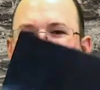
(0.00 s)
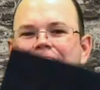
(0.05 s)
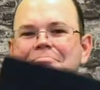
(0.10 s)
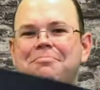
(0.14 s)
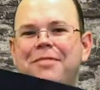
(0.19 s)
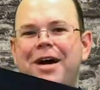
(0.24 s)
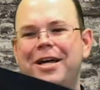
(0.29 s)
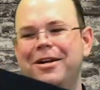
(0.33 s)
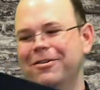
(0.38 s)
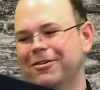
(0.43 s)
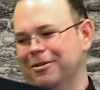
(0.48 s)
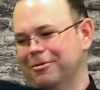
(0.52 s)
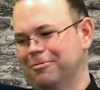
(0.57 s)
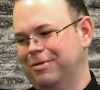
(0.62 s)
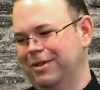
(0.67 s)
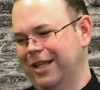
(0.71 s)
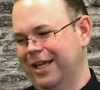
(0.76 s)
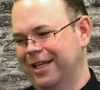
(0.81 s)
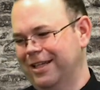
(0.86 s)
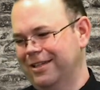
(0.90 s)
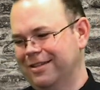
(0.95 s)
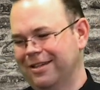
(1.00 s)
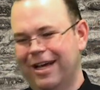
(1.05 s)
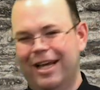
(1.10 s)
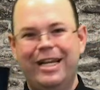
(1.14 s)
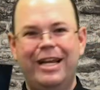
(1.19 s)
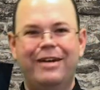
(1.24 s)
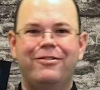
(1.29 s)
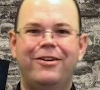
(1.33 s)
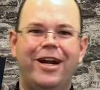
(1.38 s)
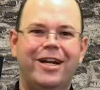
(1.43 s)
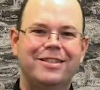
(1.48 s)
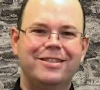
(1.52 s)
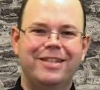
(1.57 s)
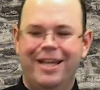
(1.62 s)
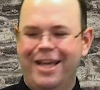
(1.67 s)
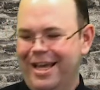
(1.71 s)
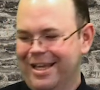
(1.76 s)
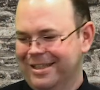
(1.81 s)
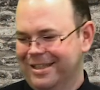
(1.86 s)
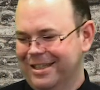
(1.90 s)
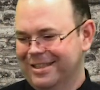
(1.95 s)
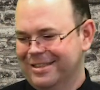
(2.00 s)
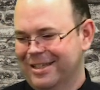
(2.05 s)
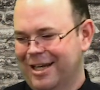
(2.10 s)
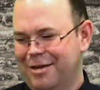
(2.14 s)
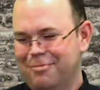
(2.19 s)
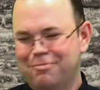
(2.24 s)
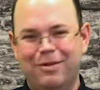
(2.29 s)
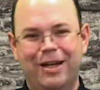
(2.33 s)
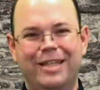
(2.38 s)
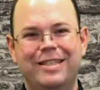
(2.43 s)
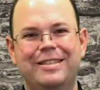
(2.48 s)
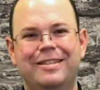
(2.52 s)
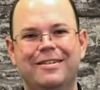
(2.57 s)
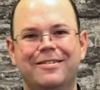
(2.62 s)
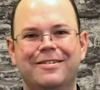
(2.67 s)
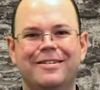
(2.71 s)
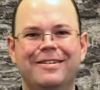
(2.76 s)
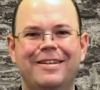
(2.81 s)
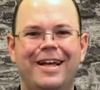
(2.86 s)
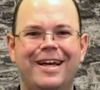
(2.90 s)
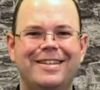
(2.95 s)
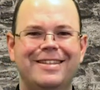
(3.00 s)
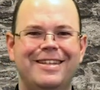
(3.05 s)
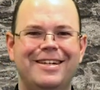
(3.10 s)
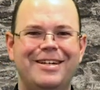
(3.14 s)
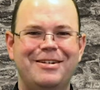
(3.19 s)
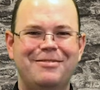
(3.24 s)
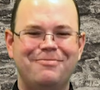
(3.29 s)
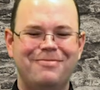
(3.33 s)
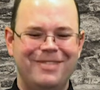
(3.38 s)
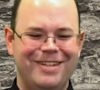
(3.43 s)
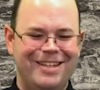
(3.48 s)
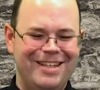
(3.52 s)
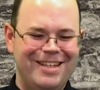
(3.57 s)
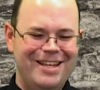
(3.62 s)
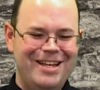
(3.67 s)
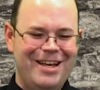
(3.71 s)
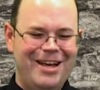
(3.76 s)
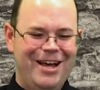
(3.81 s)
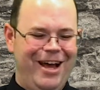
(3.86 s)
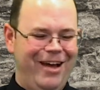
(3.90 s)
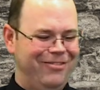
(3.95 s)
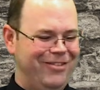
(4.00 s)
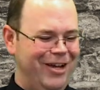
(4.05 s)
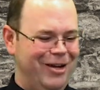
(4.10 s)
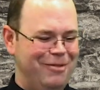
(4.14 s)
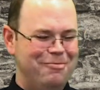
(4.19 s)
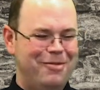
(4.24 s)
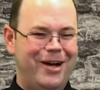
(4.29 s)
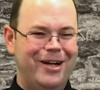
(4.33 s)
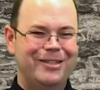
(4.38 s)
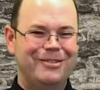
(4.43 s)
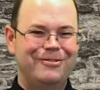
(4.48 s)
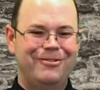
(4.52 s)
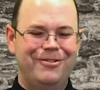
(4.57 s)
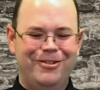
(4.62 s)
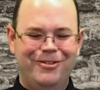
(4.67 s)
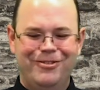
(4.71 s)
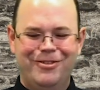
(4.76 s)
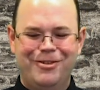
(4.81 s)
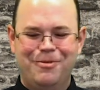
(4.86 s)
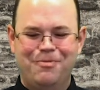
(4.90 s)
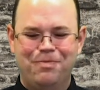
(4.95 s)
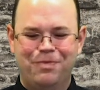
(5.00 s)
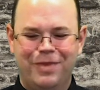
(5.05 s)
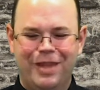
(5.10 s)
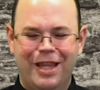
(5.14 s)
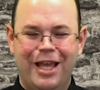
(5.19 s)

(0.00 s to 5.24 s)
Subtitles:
Minor complaint, I never actually hang these up, but I still collect them. I've got a box full of them.